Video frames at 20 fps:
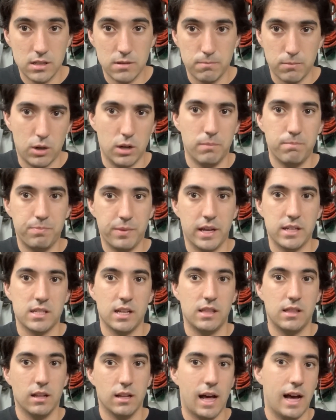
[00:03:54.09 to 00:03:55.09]
or I'd say the
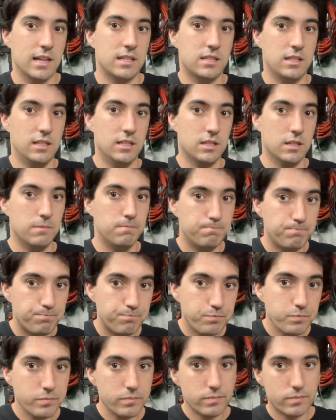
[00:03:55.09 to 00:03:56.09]
last season
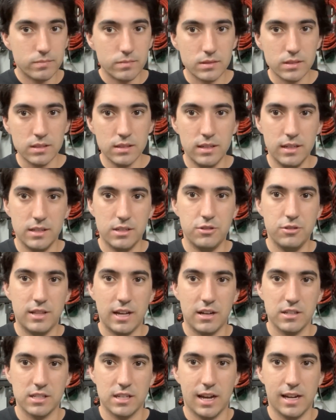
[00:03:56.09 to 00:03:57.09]
in
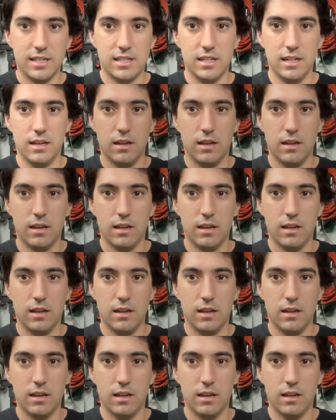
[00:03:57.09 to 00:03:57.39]
2019.